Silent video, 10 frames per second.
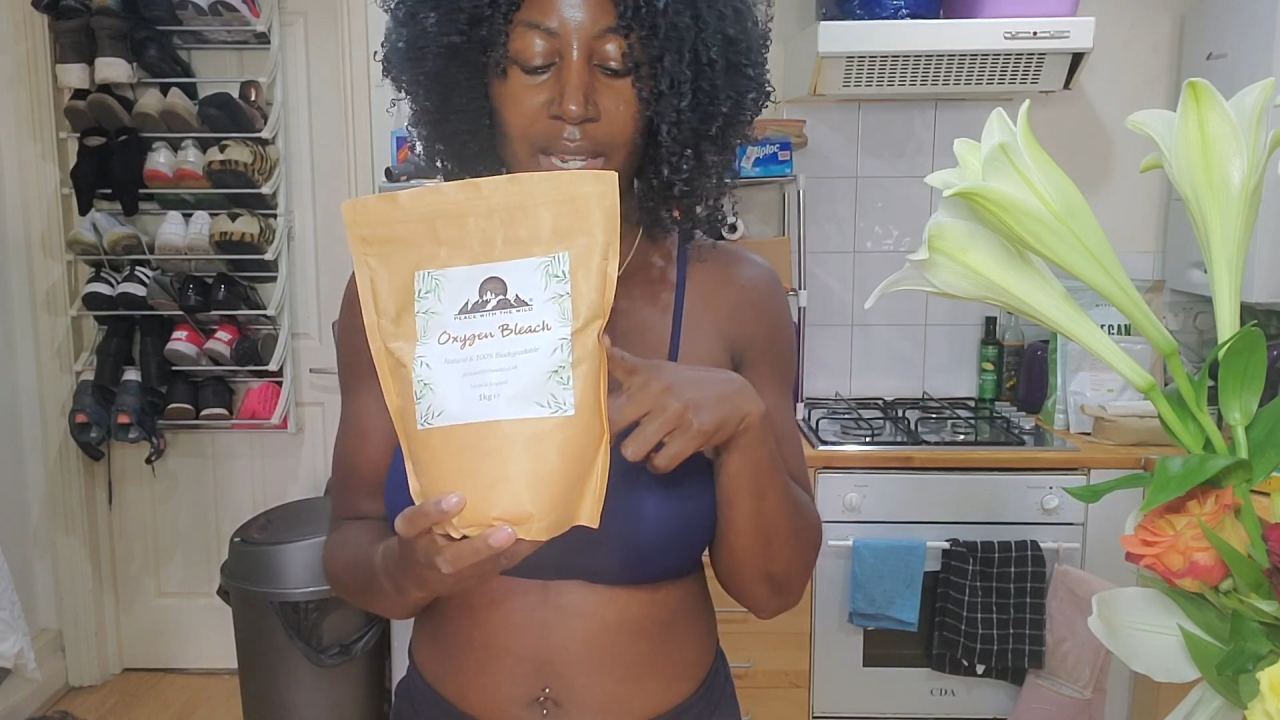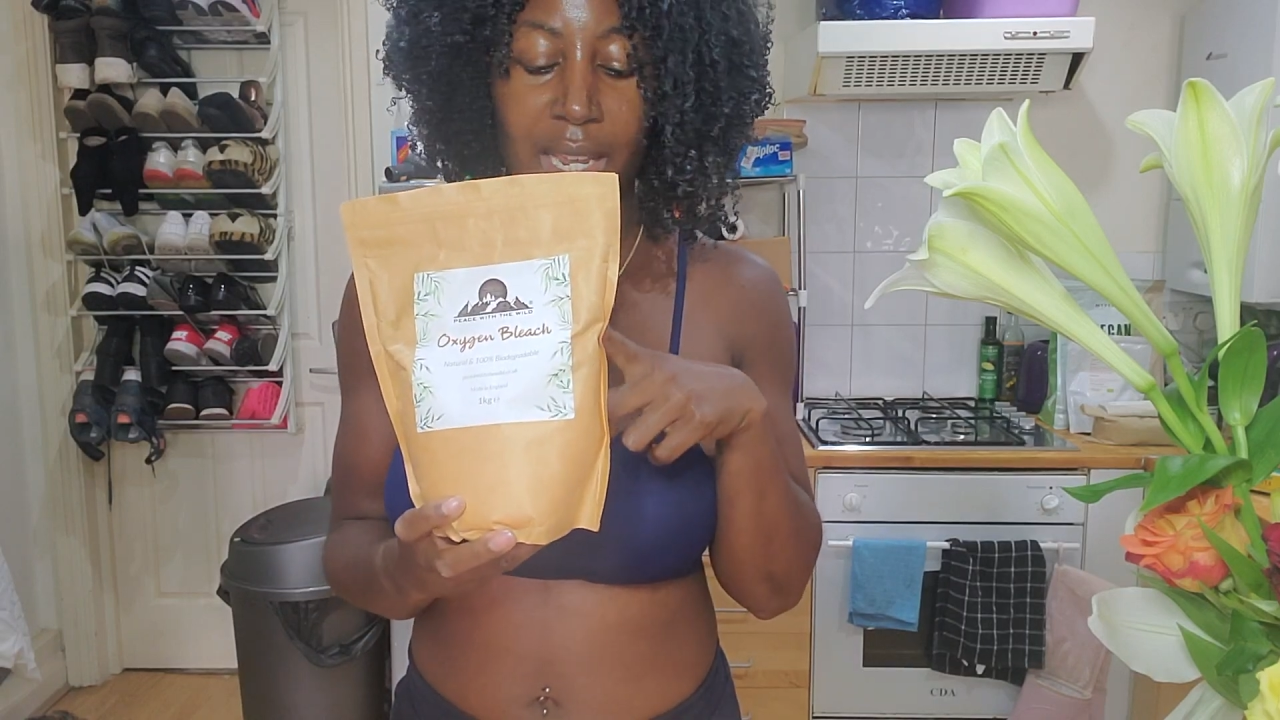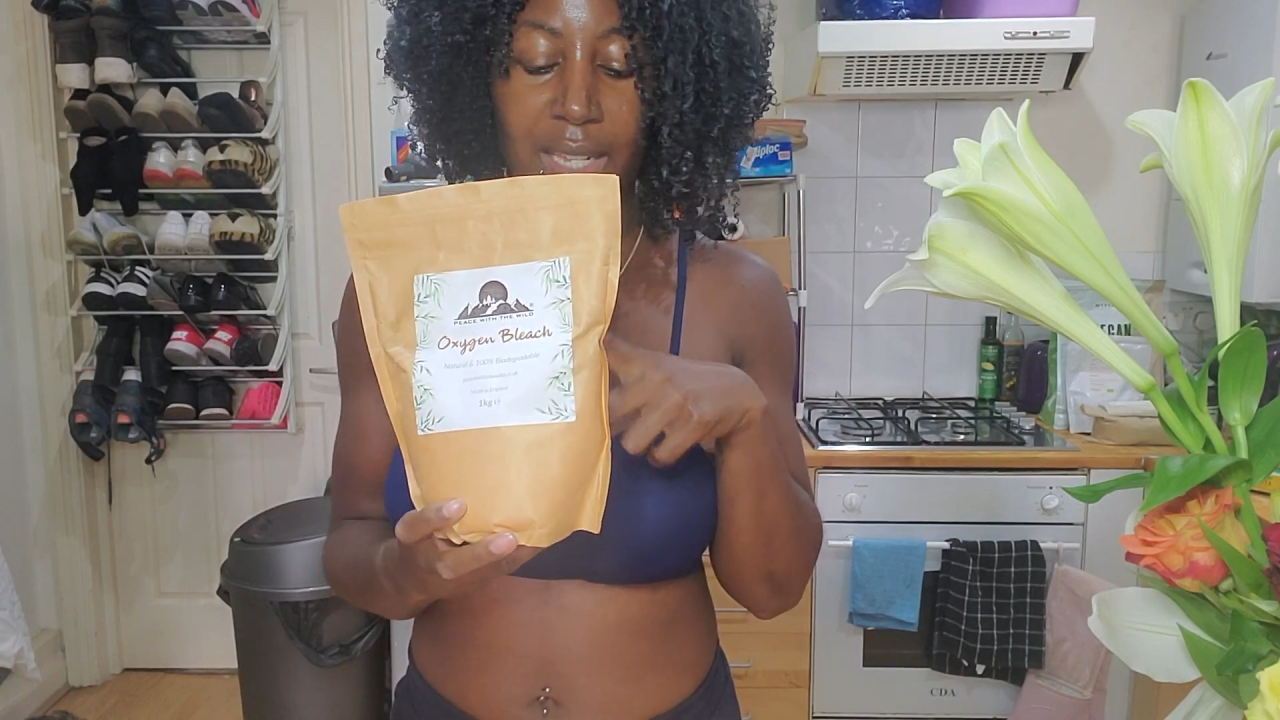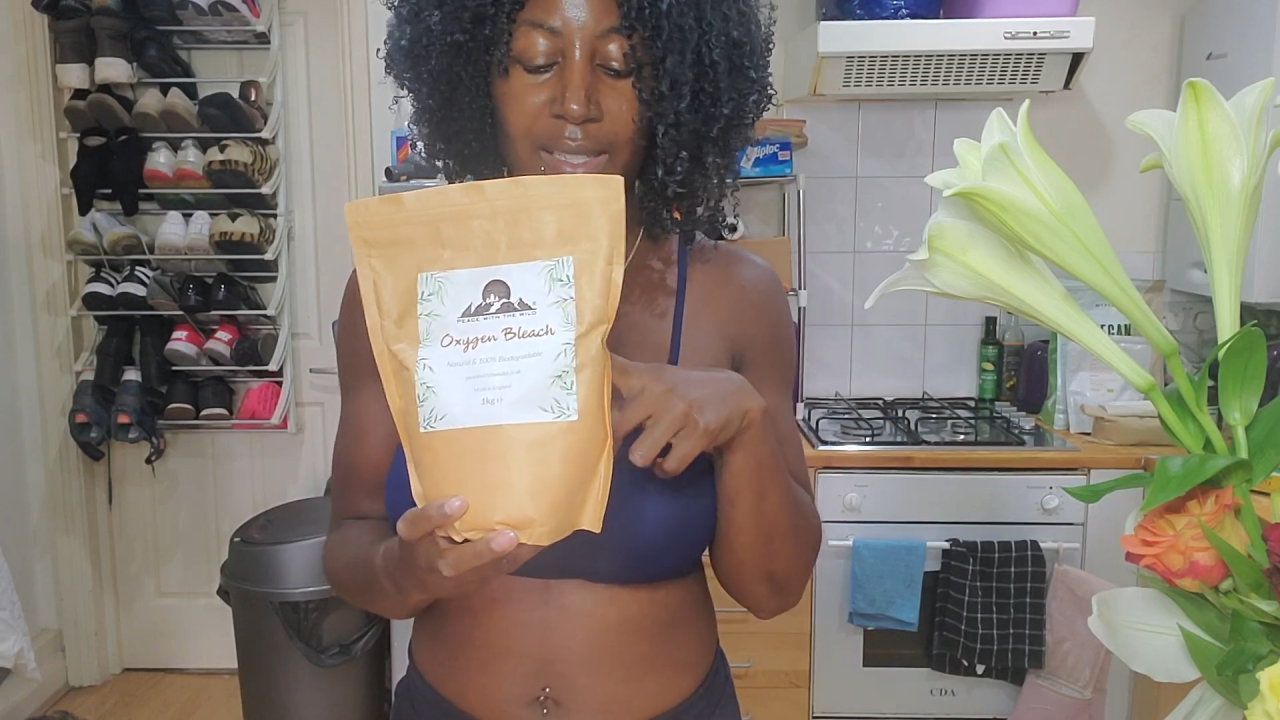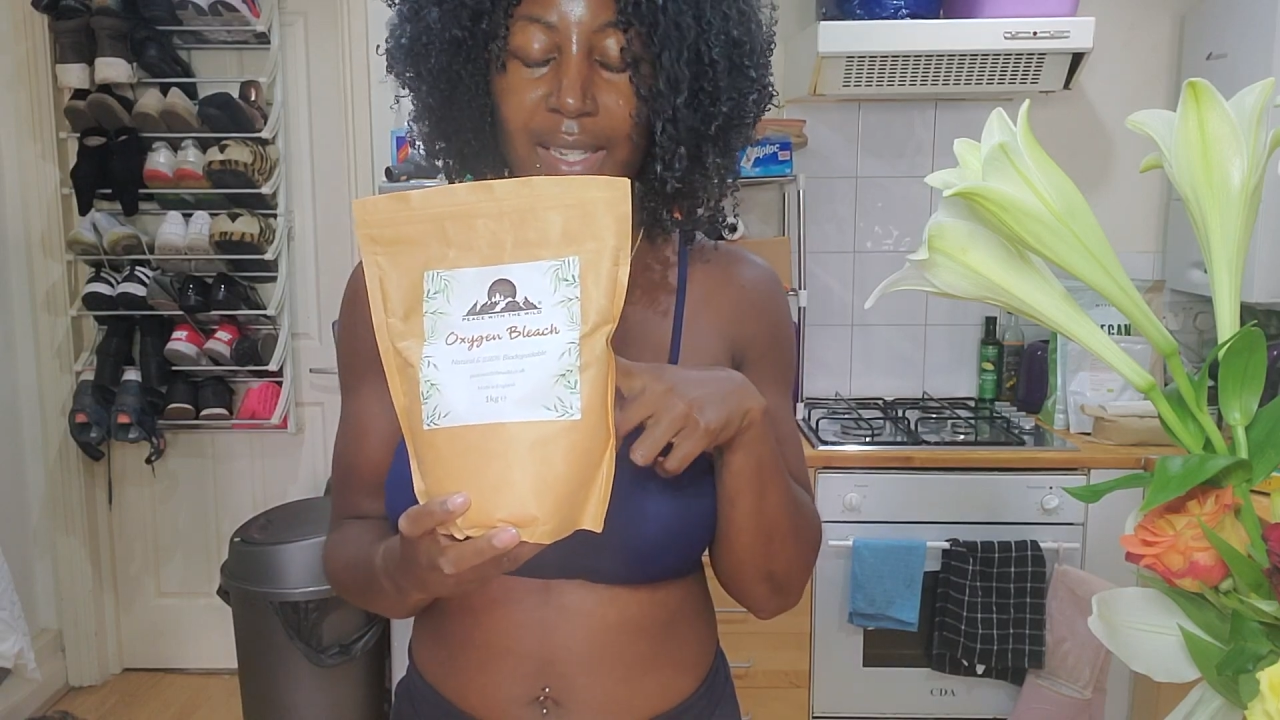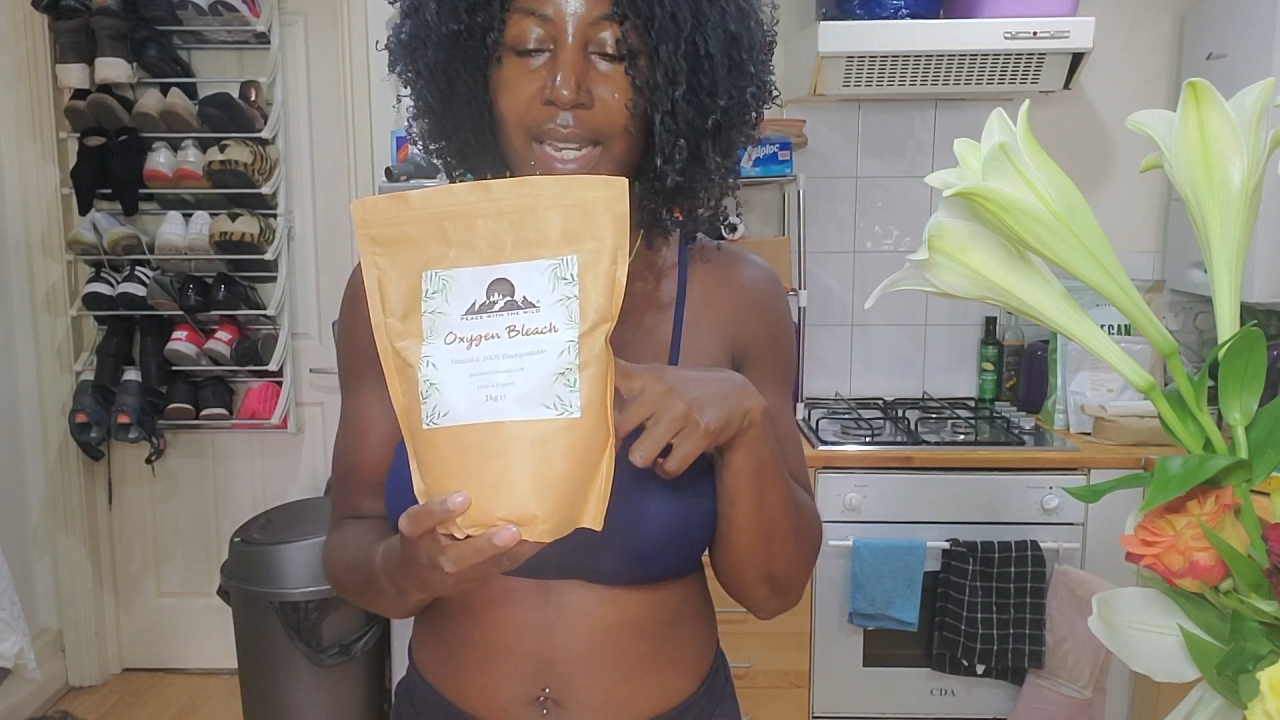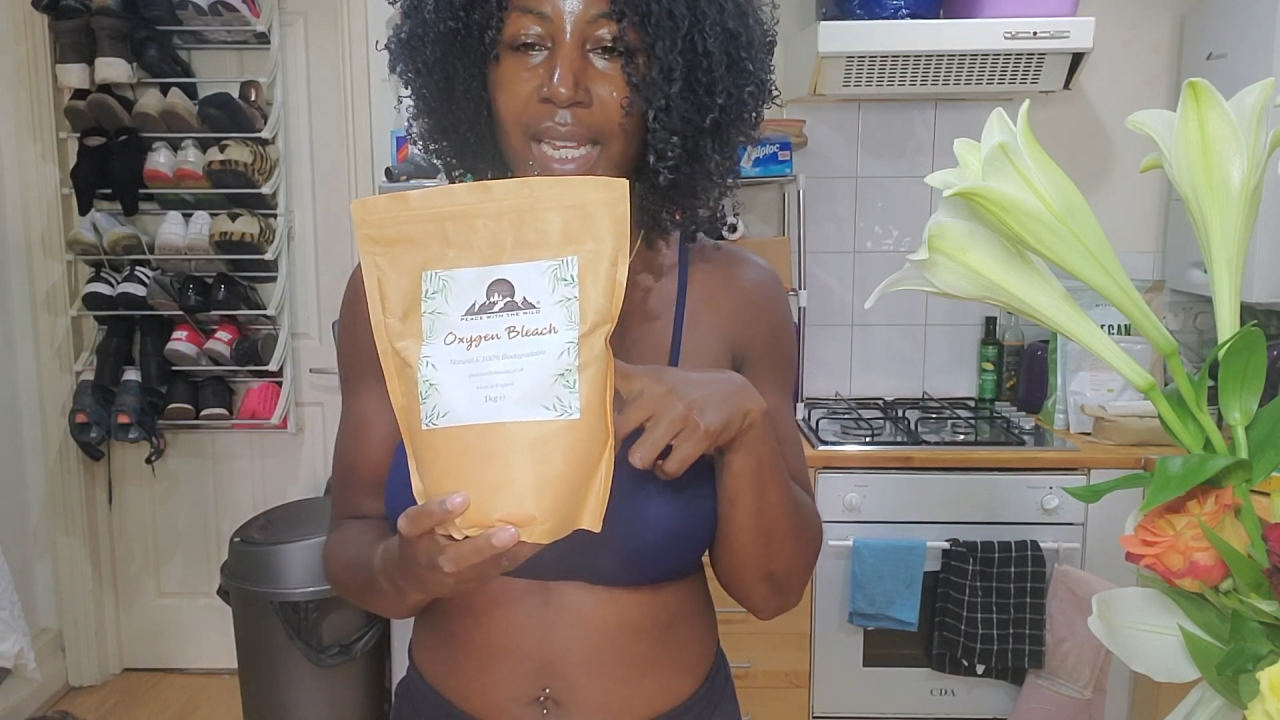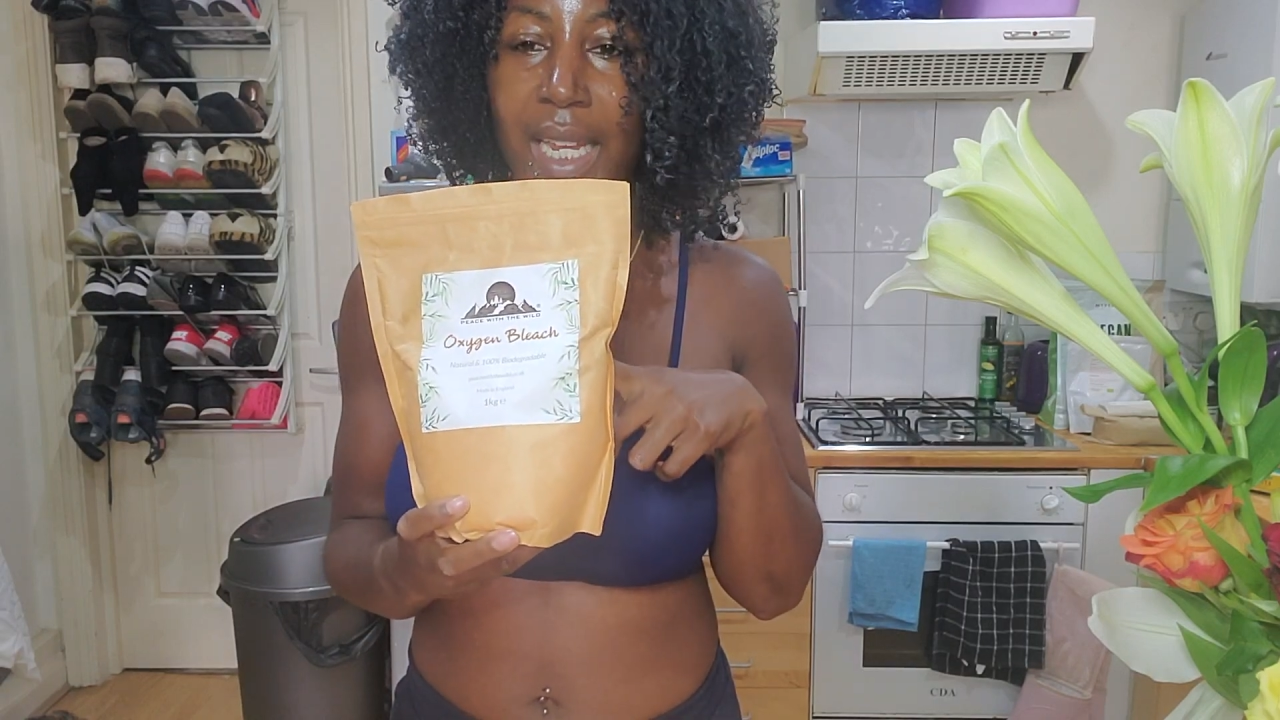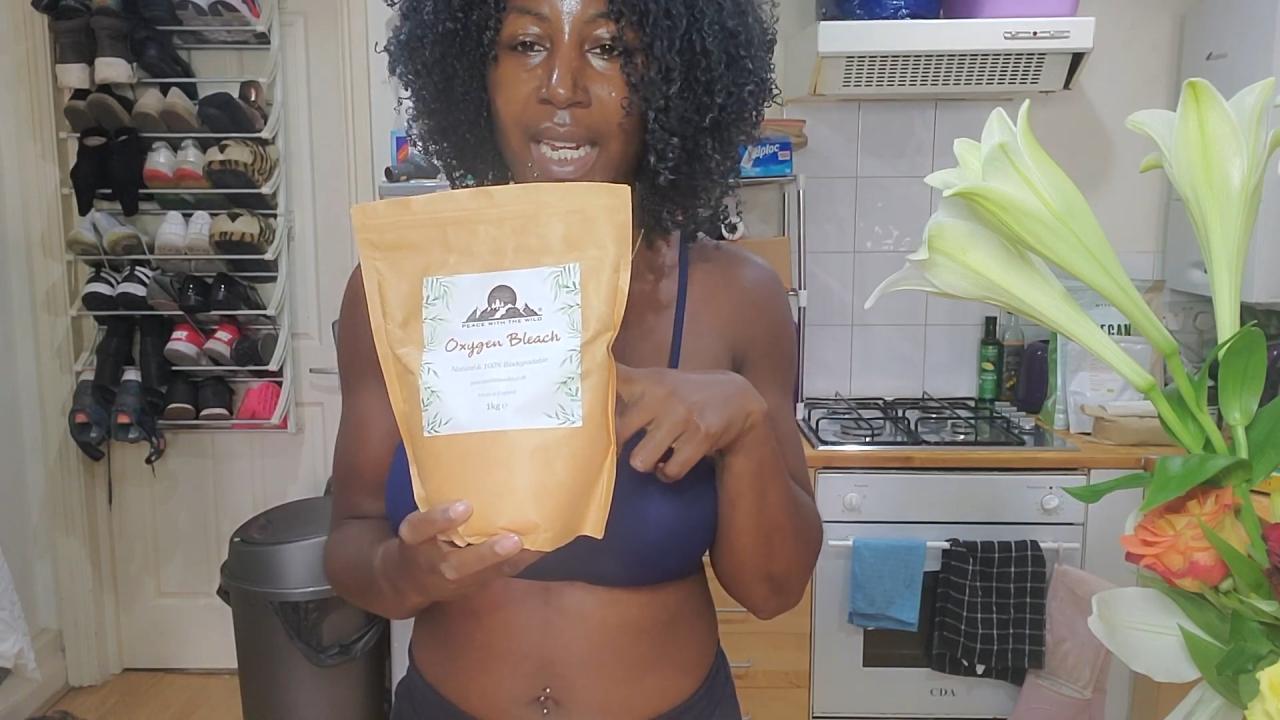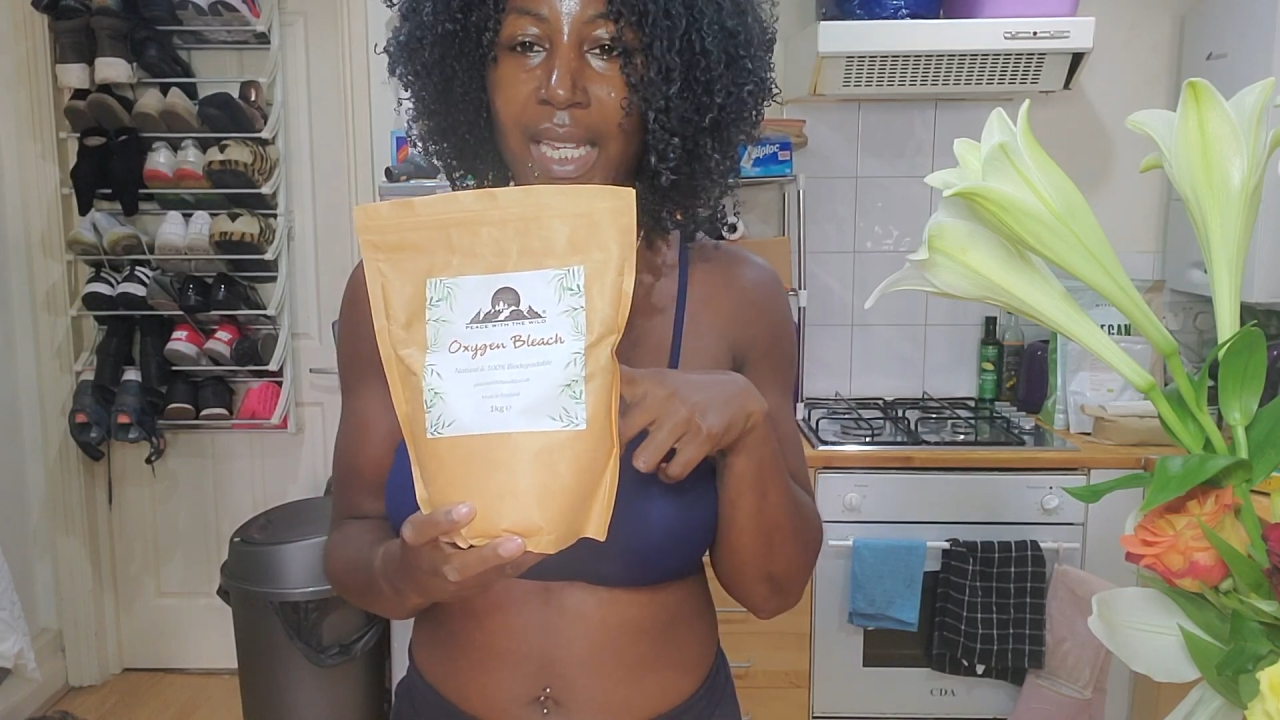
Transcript: it to clean